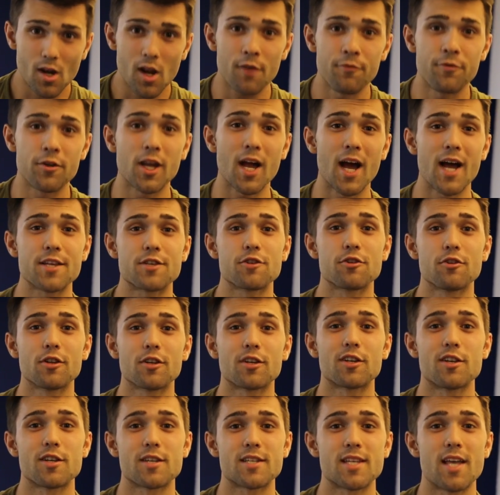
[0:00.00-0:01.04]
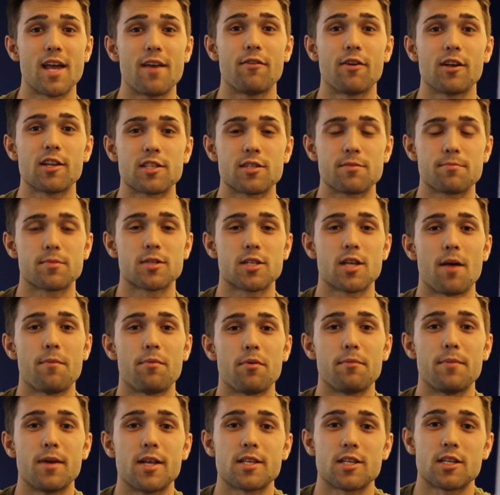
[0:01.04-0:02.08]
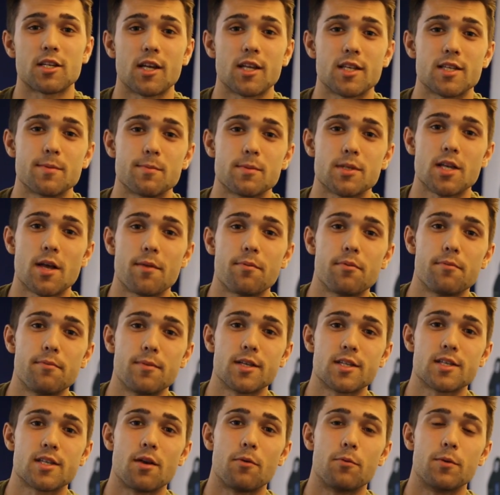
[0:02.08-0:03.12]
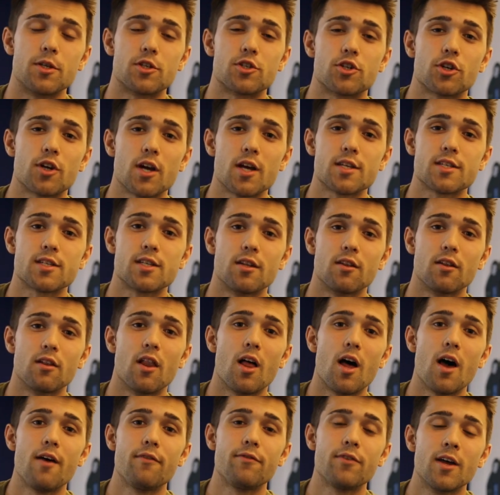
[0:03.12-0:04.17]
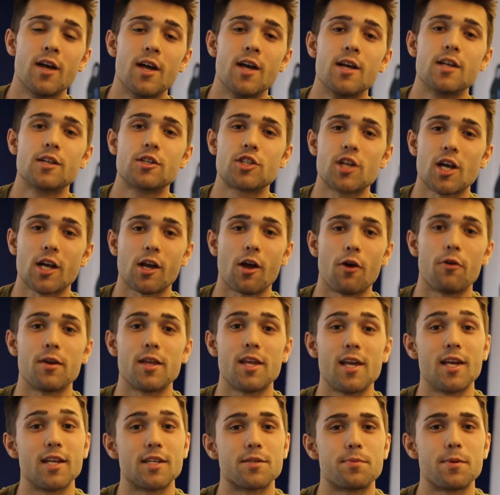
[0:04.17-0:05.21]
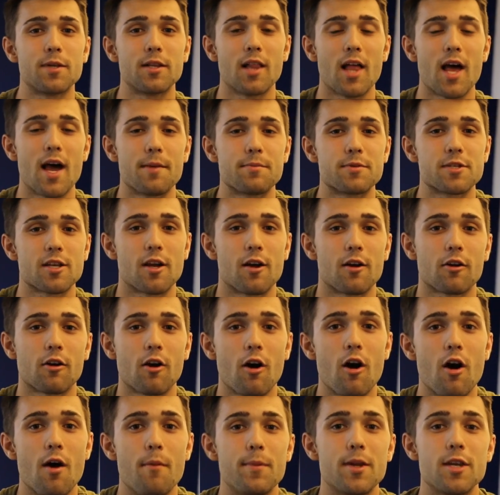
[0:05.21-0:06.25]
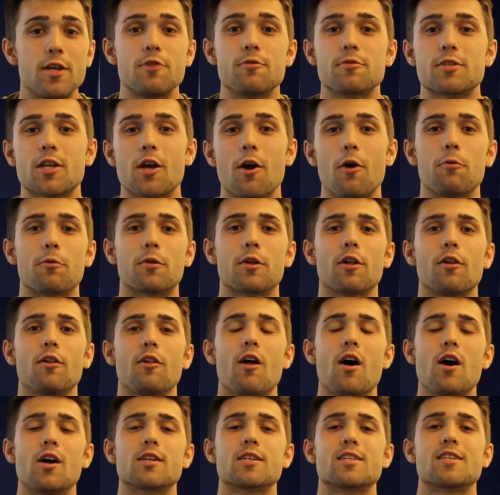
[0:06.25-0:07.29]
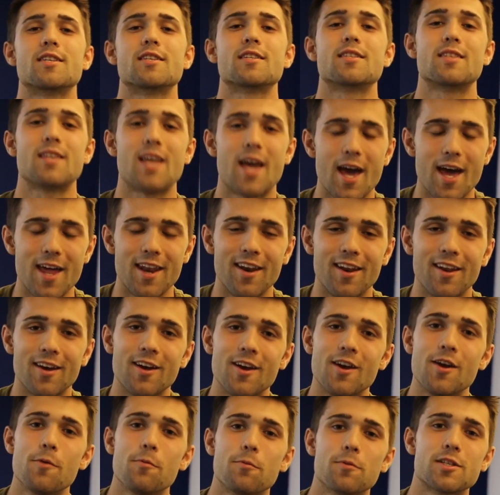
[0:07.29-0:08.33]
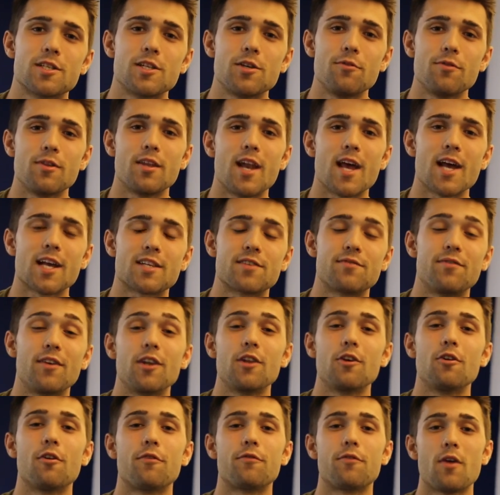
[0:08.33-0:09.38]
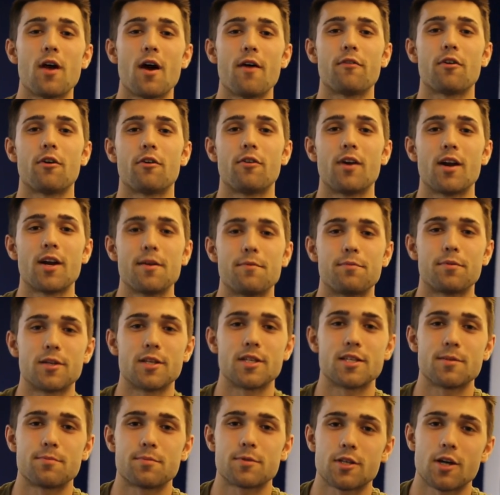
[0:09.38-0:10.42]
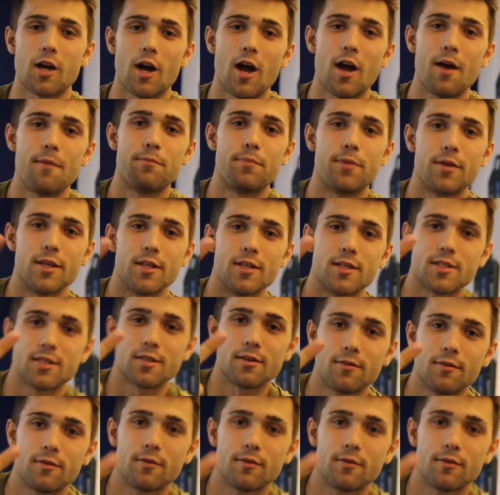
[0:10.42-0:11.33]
If you guys are looking to save on some supplements and get some supplements that we trust and love, check out ehplabs.com and use code Colossus10. We'll see you in the next video. If you haven't already, please subscribe. Peace.